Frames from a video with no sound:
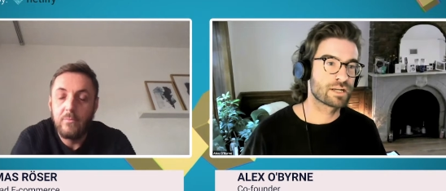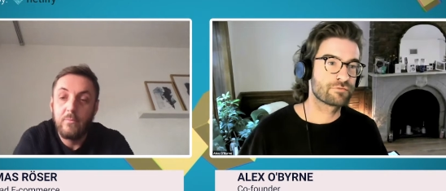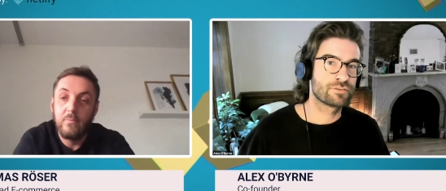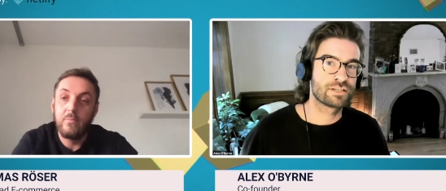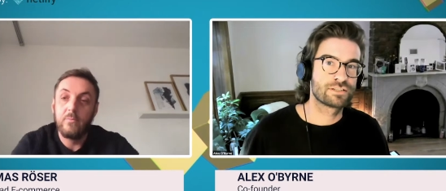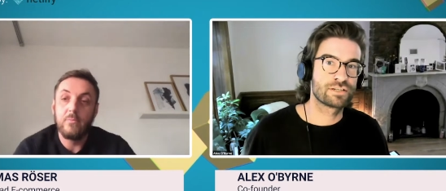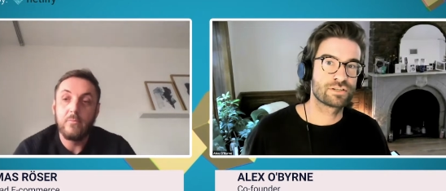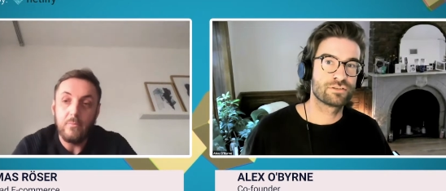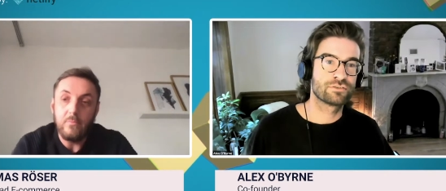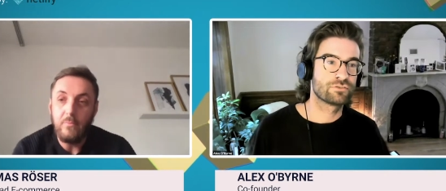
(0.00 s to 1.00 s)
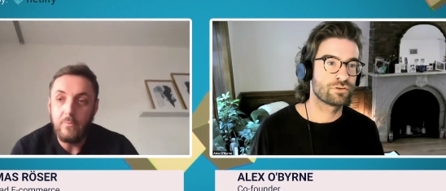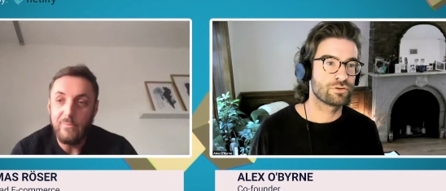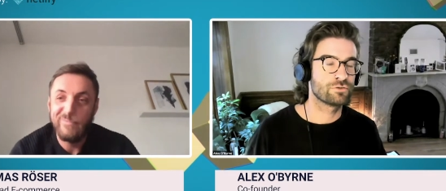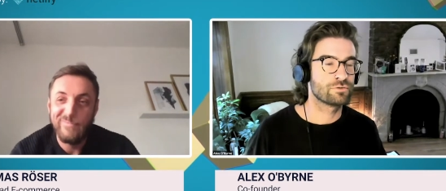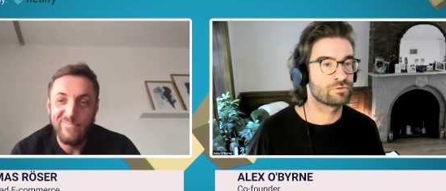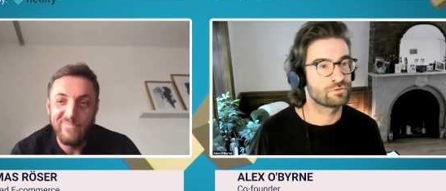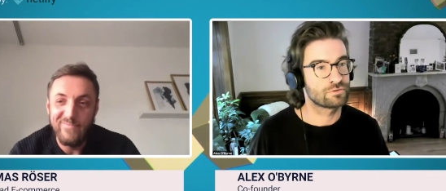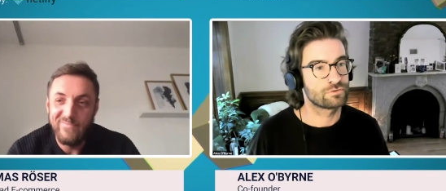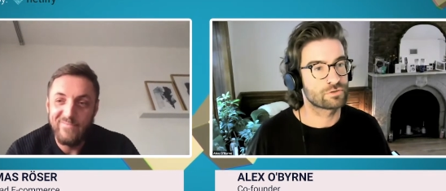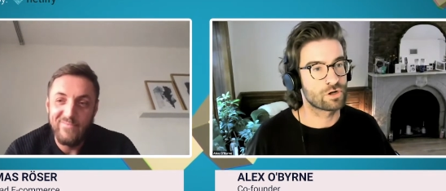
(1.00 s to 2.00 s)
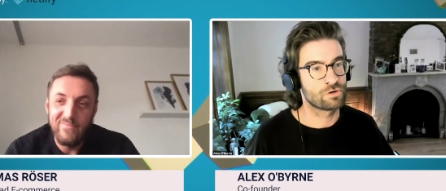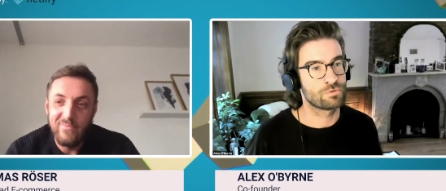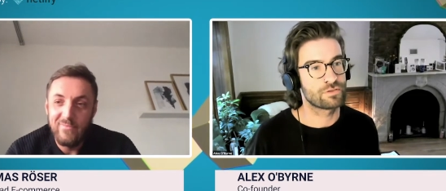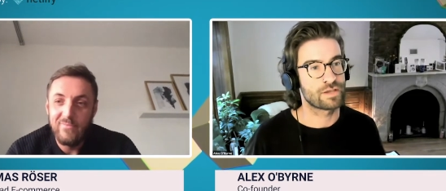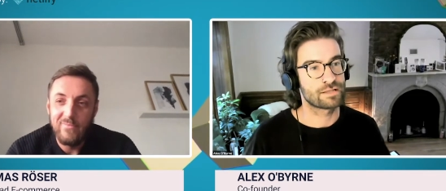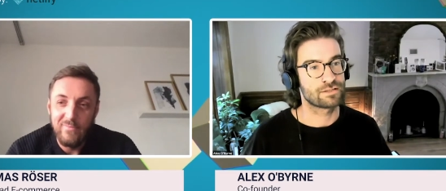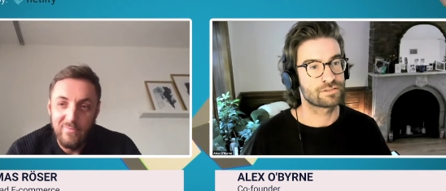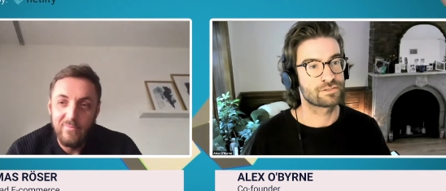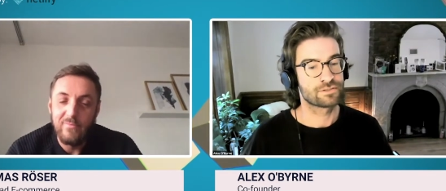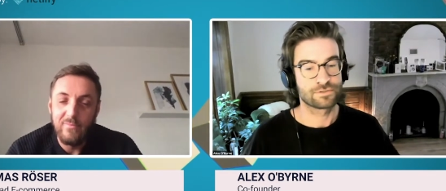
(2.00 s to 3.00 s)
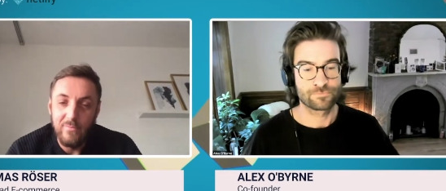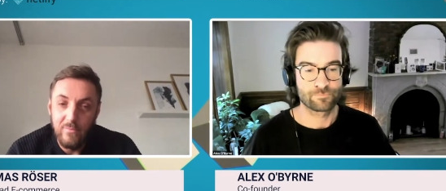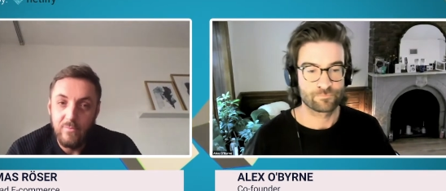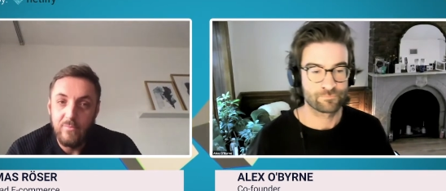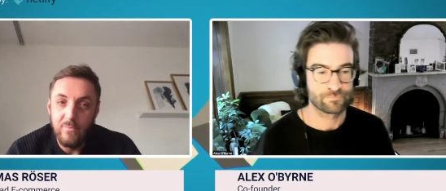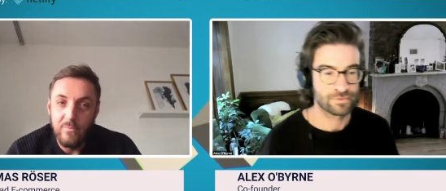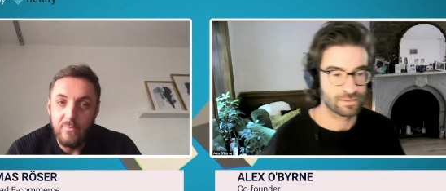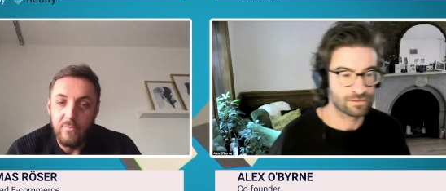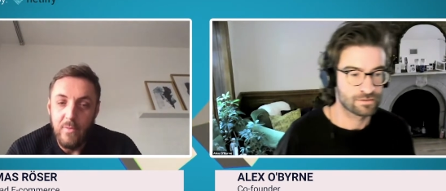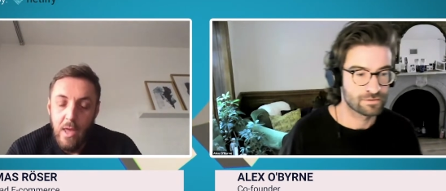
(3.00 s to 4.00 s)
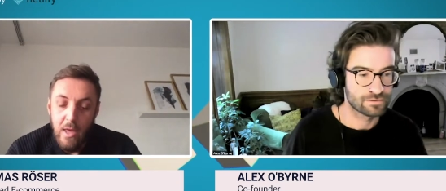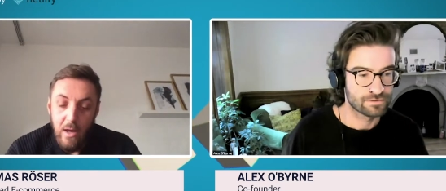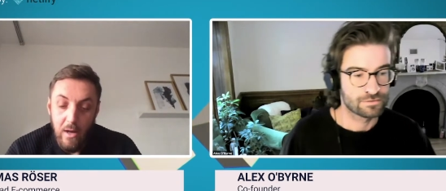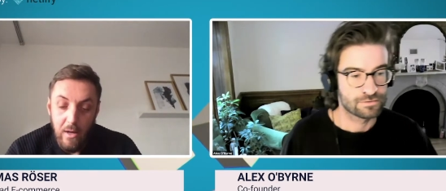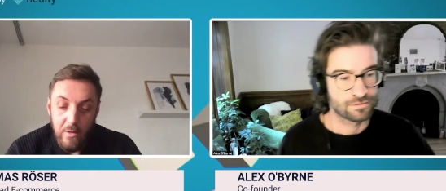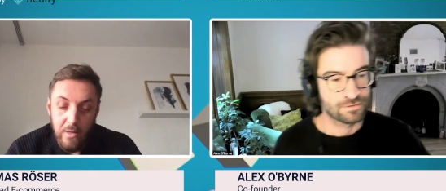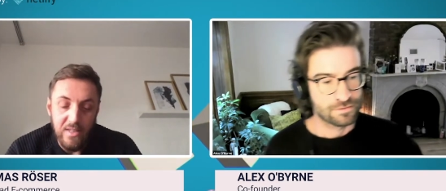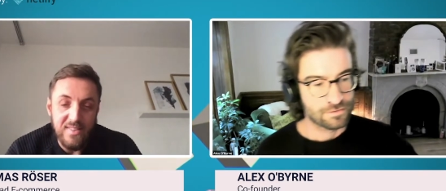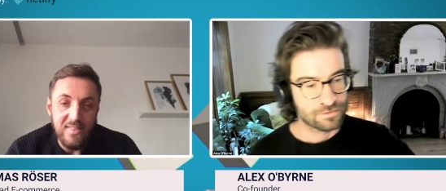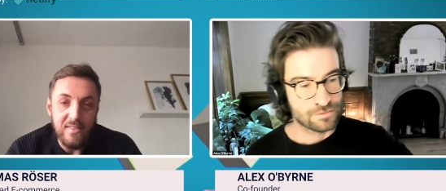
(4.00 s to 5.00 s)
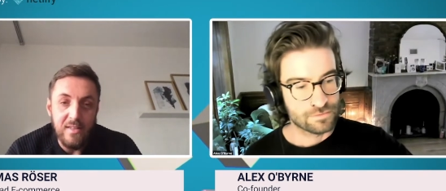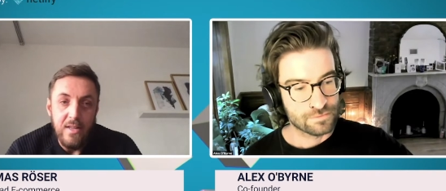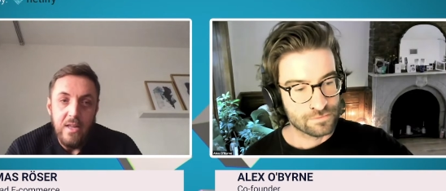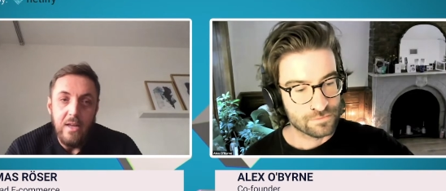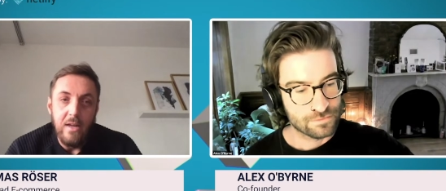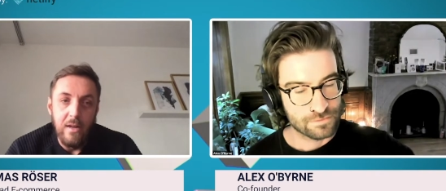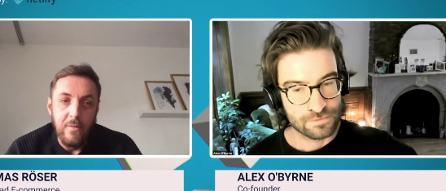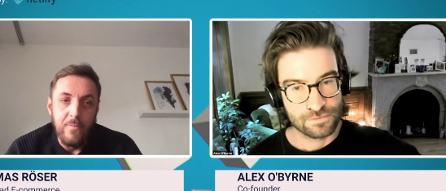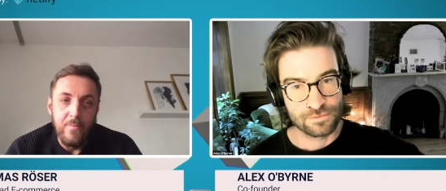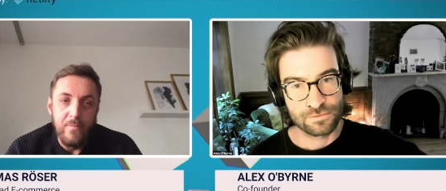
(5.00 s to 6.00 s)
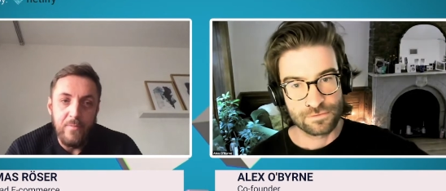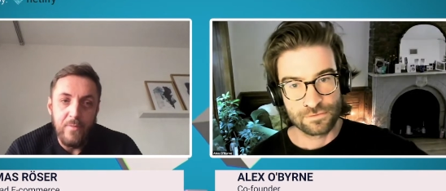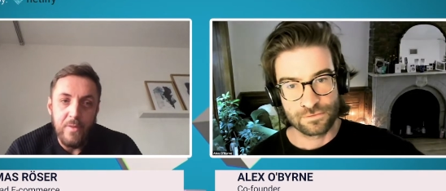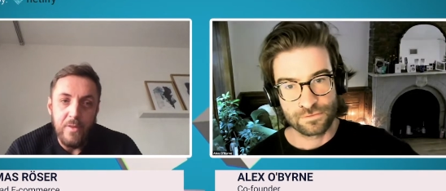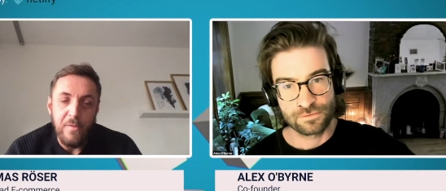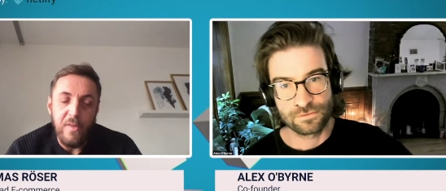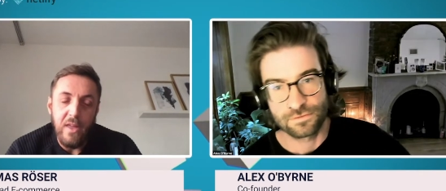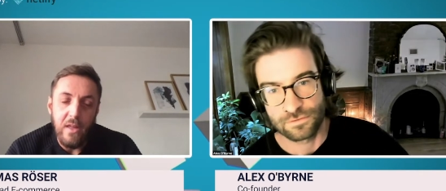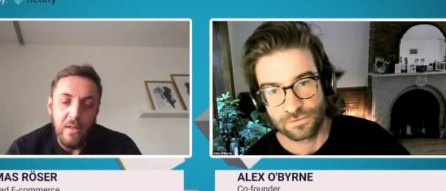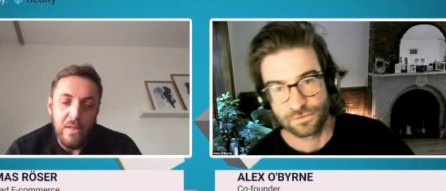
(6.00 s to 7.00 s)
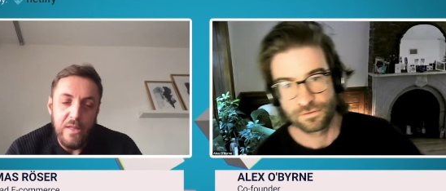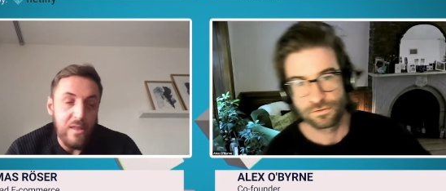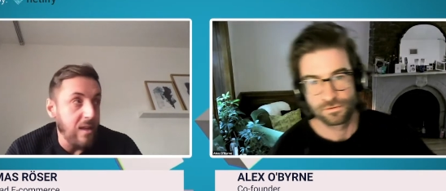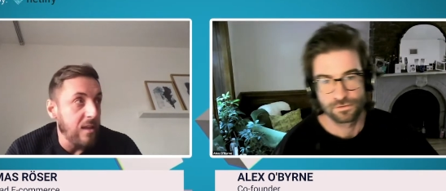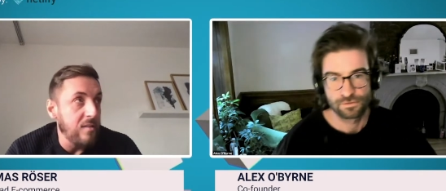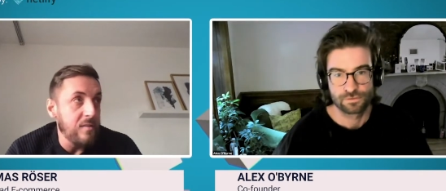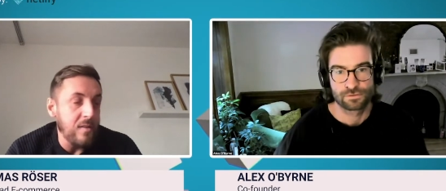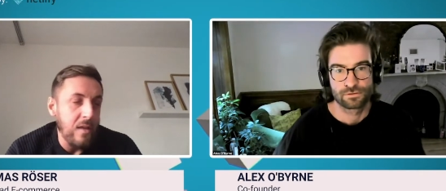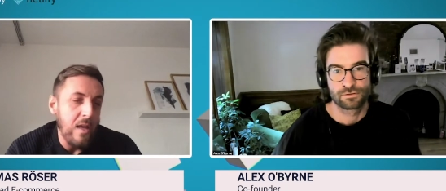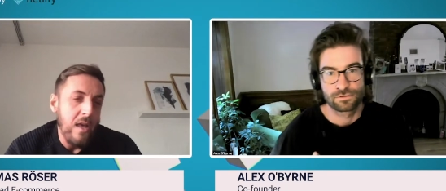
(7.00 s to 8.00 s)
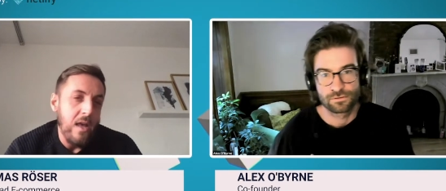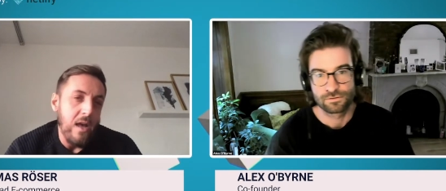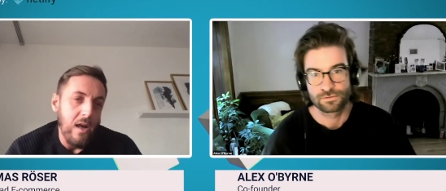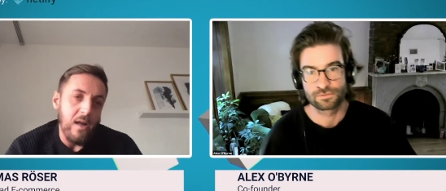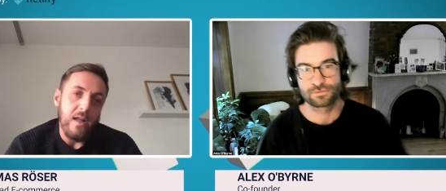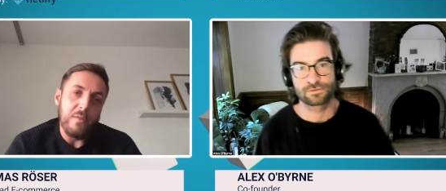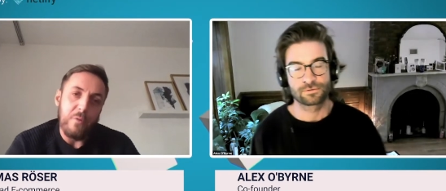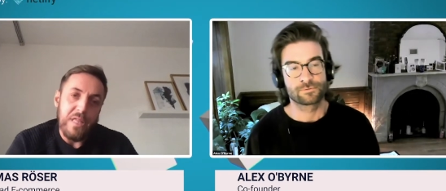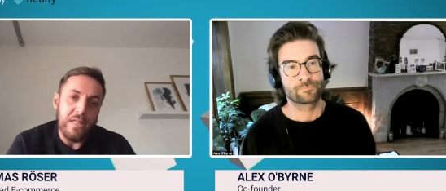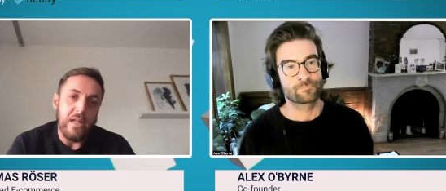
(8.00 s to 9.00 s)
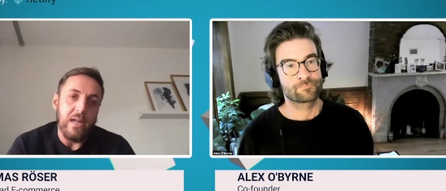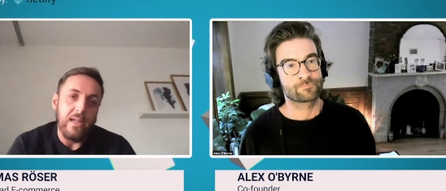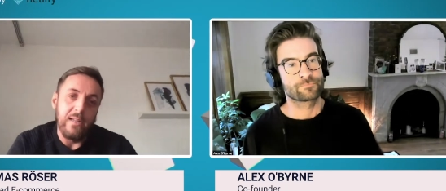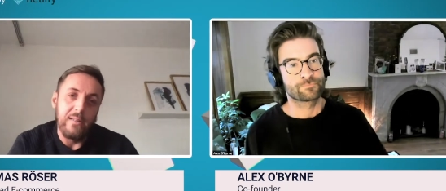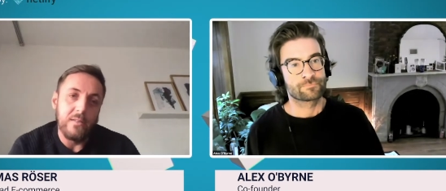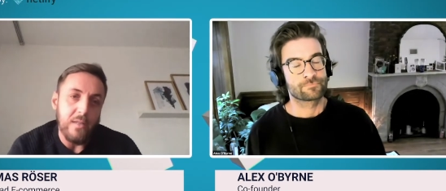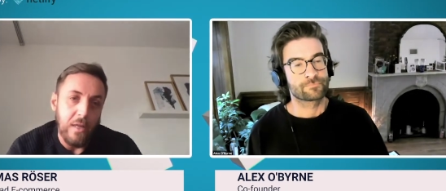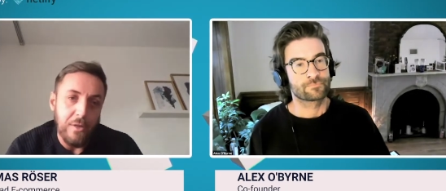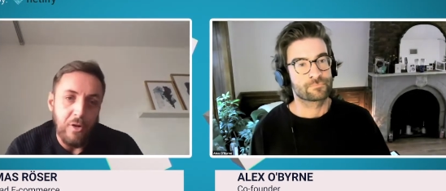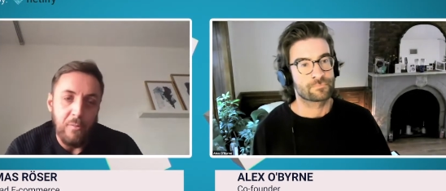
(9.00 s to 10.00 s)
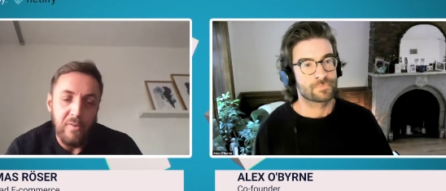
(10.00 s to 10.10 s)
Speaker 1: the decision to to go with headless?
Speaker 2: Uh, yes. Um, the thing is that uh, as we scaled extremely